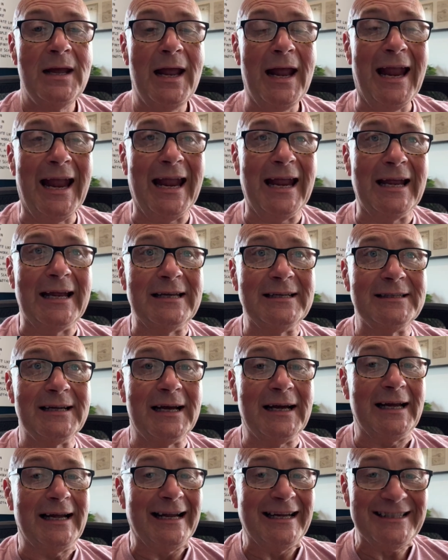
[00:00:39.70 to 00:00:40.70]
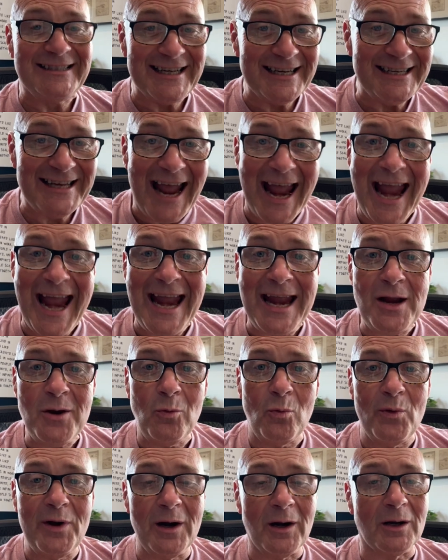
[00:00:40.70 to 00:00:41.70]
And today
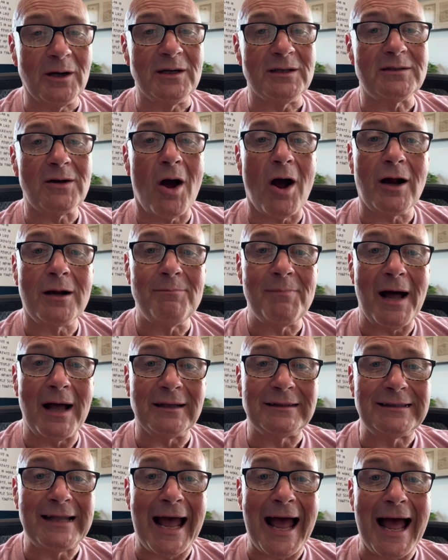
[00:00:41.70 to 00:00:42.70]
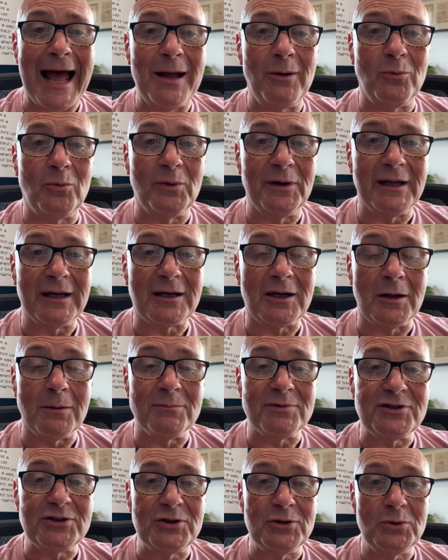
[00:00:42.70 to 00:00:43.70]
we're going to talk about that when it
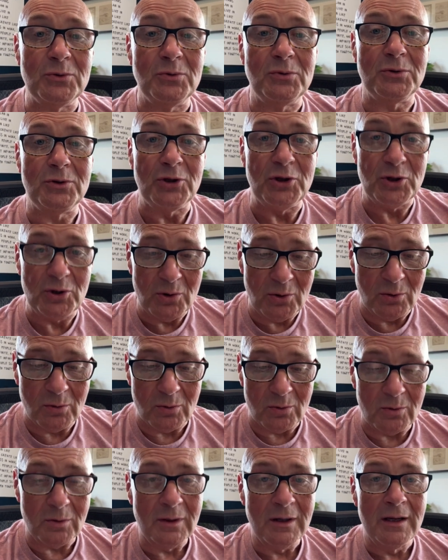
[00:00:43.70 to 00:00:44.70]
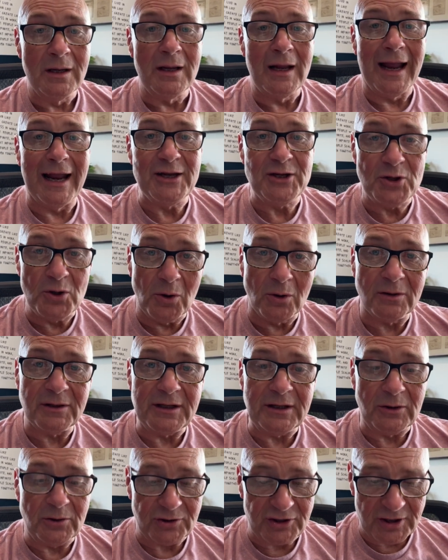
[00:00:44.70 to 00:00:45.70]
comes to you and your
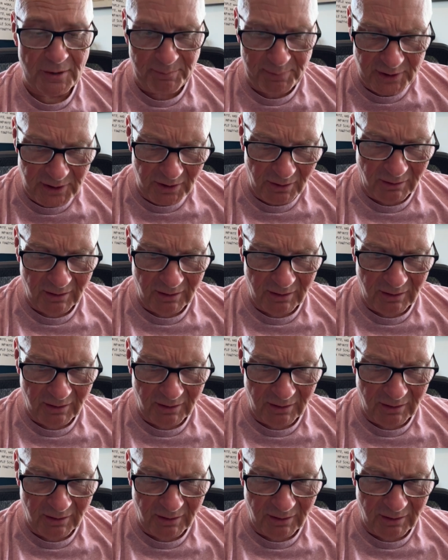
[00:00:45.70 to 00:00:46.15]
leadership in your